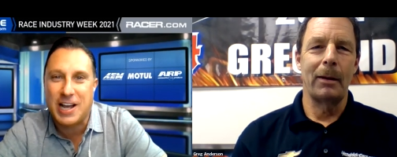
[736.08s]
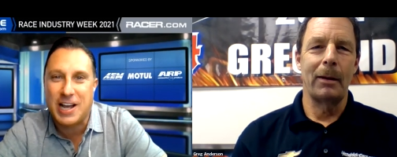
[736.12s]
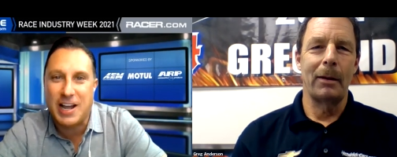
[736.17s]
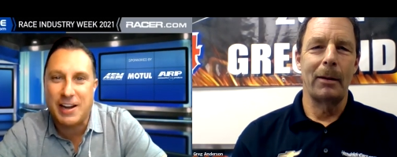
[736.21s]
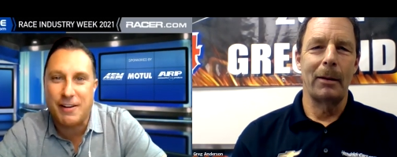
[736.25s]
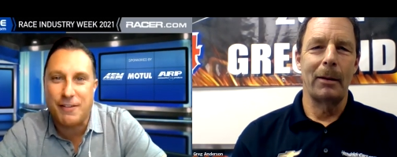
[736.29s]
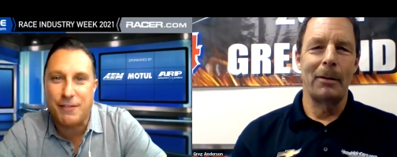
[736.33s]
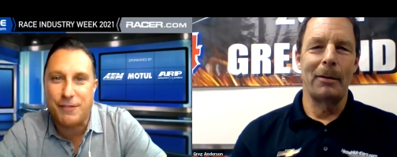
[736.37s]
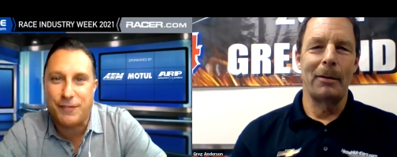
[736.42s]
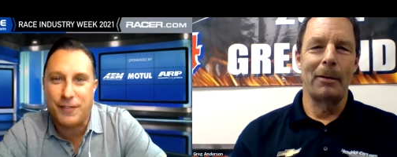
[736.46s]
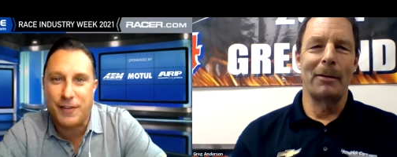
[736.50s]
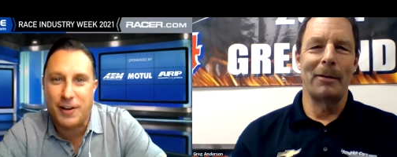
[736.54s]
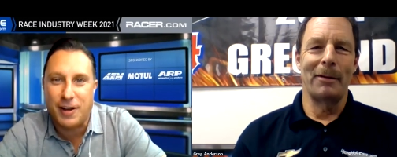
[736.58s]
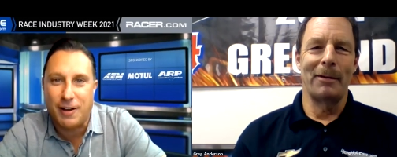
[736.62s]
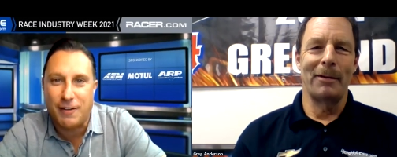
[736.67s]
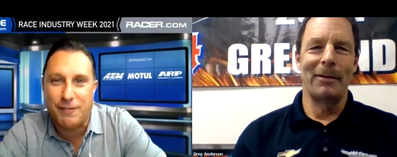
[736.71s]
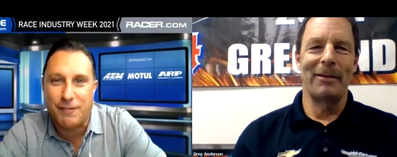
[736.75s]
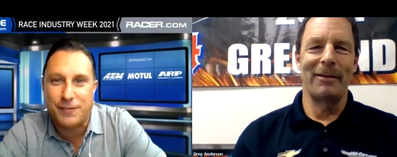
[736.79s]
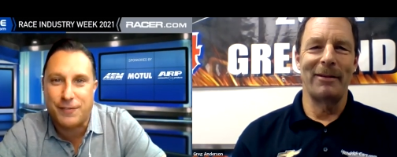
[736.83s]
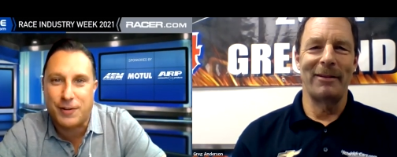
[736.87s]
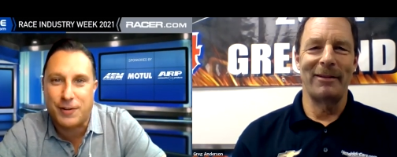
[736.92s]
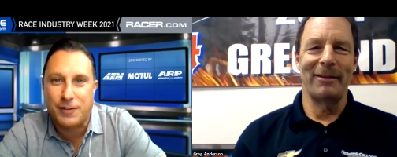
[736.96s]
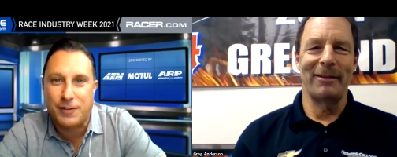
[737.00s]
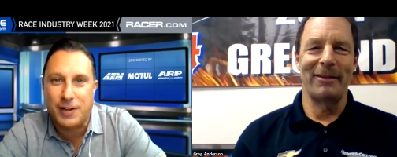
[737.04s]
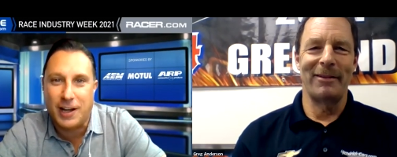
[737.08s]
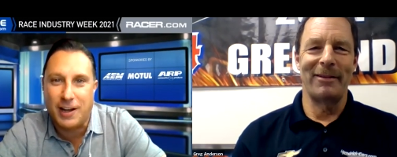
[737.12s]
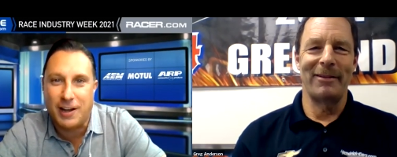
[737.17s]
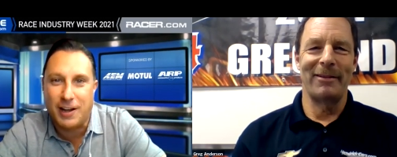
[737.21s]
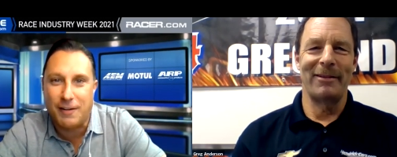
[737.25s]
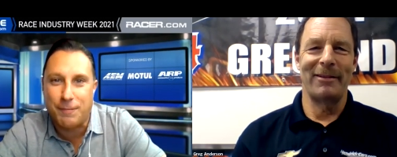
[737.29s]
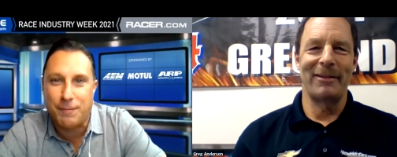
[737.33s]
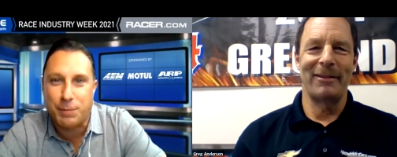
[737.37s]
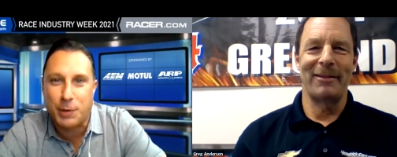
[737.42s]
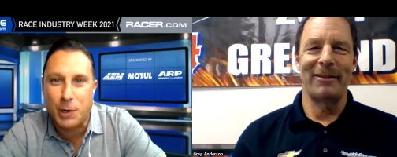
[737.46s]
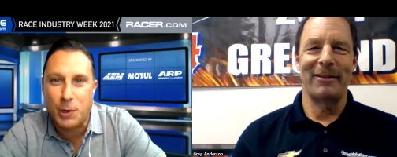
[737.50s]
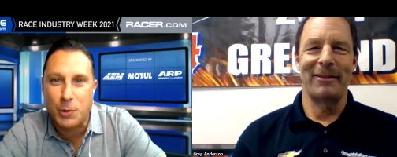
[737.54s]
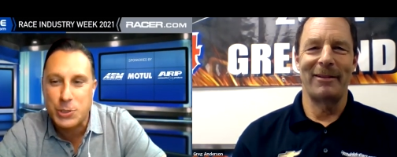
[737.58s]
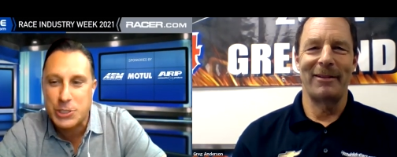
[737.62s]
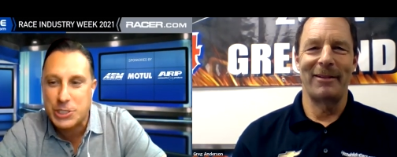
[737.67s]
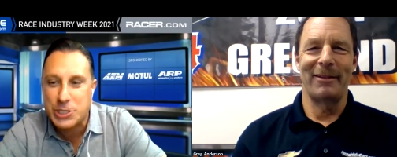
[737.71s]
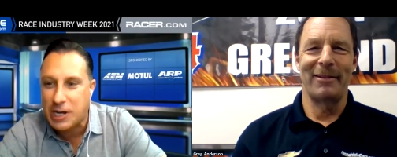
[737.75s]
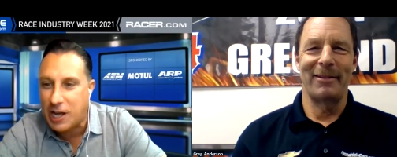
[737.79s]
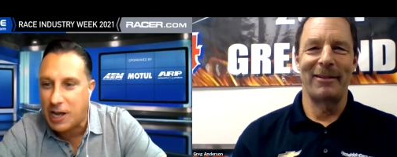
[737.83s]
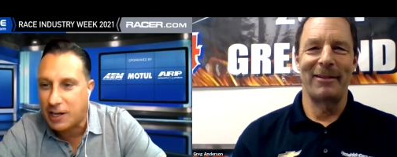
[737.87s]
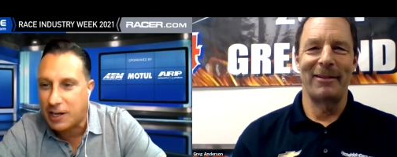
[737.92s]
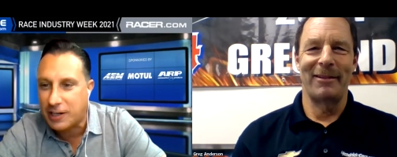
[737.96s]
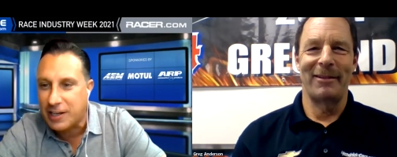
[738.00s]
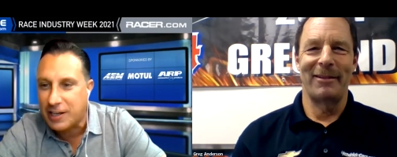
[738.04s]
Speaker 1: side of of uh, pro
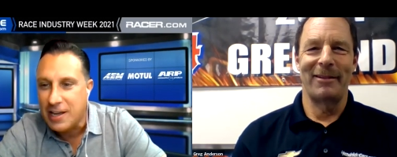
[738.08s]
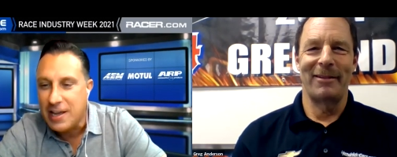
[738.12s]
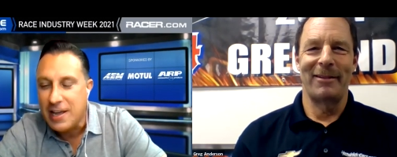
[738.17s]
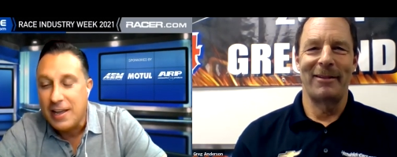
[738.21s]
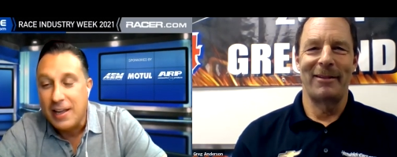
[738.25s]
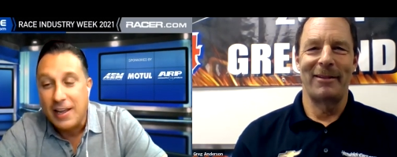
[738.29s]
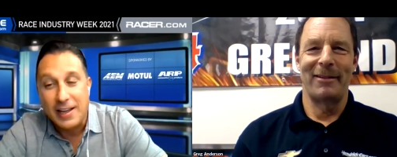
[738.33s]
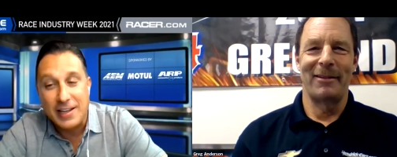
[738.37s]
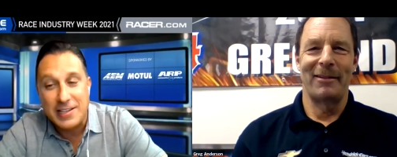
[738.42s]
stock.